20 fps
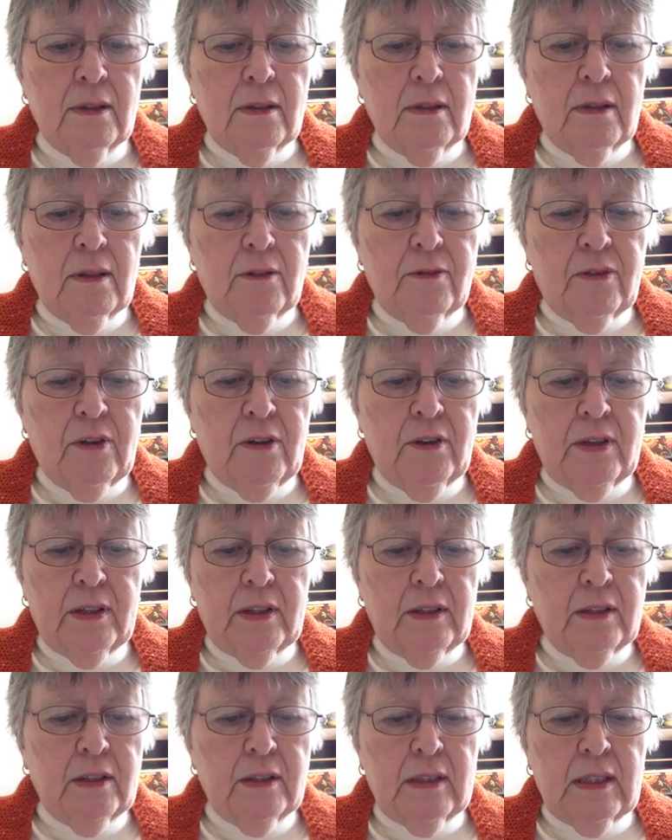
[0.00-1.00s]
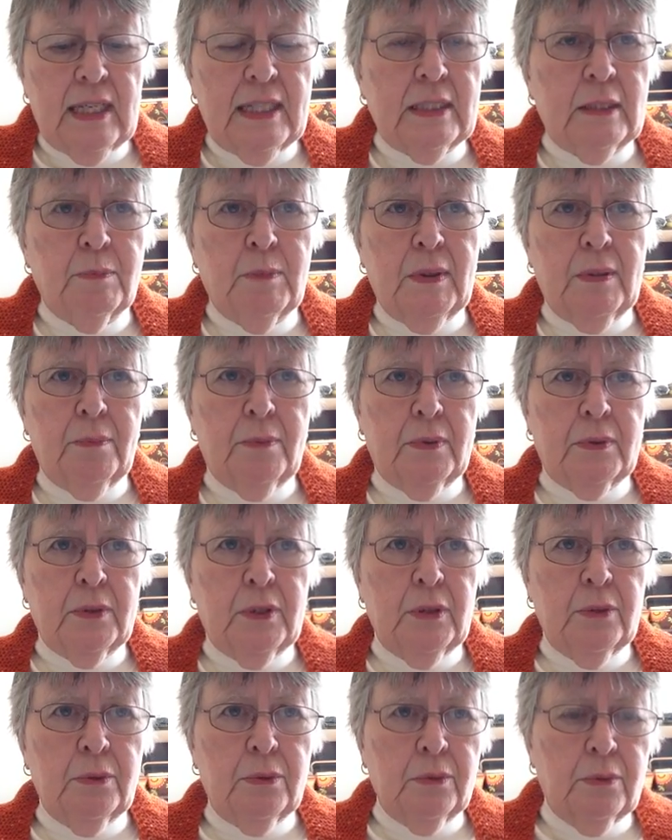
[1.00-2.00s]
They're very good, nice people.
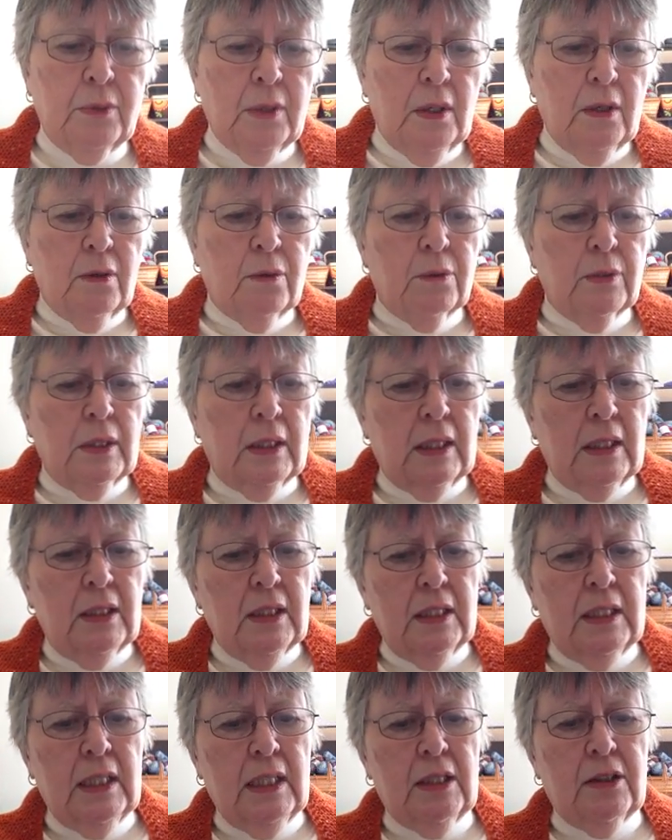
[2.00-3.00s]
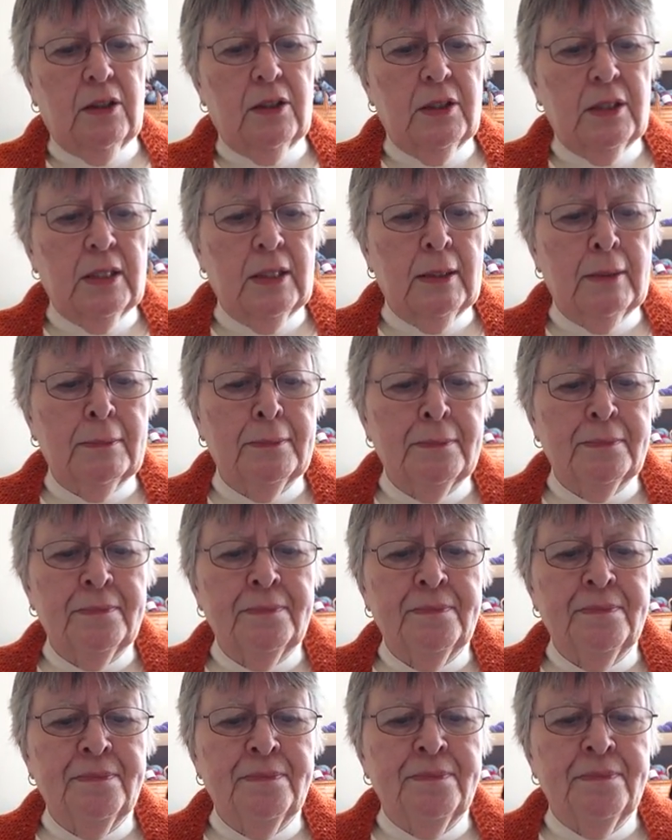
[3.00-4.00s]
2 really good knitters.
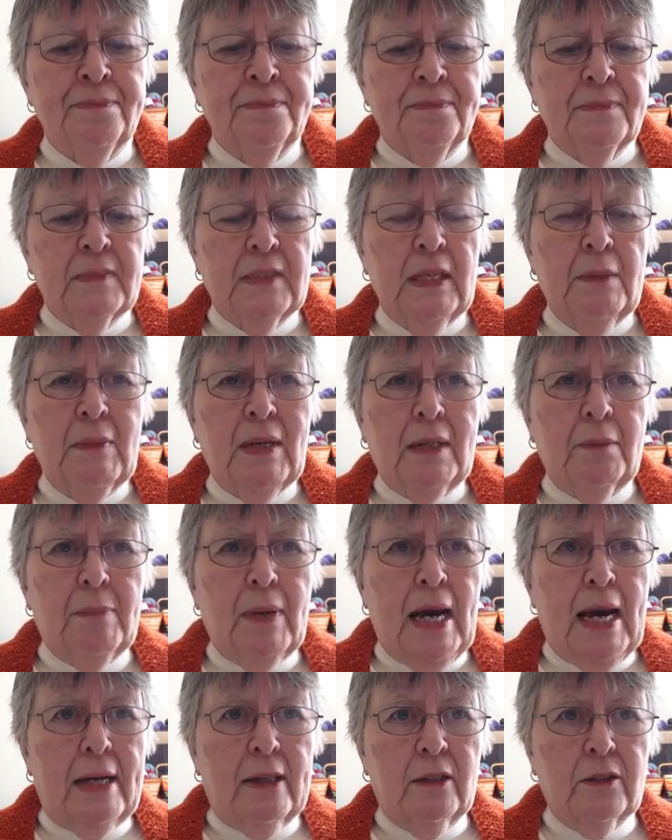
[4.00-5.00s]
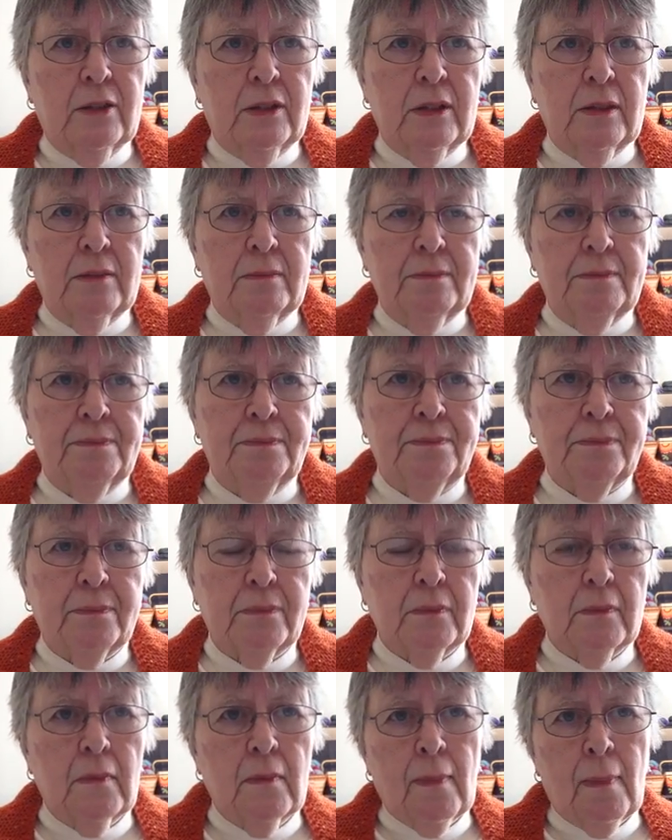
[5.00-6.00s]
They make patterns and
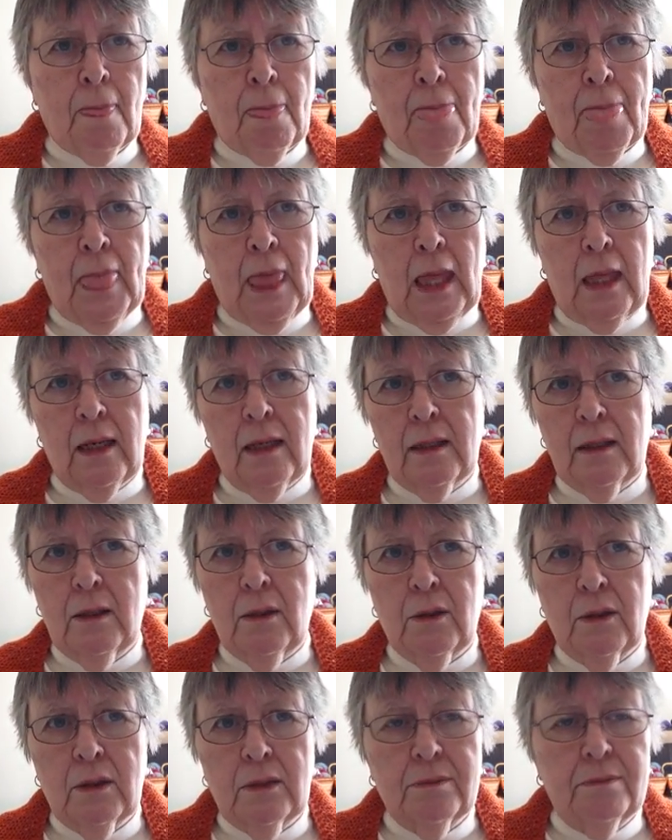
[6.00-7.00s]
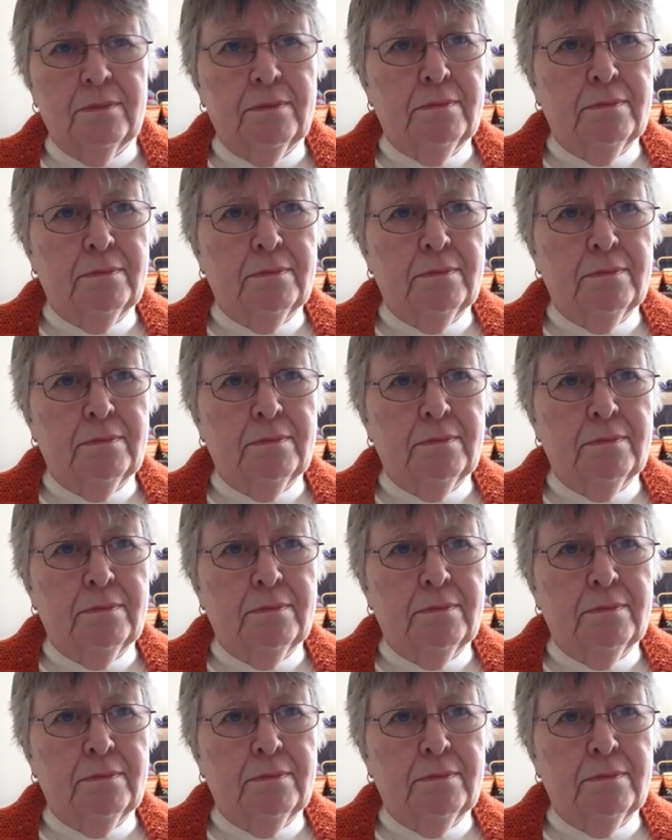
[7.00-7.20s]
go to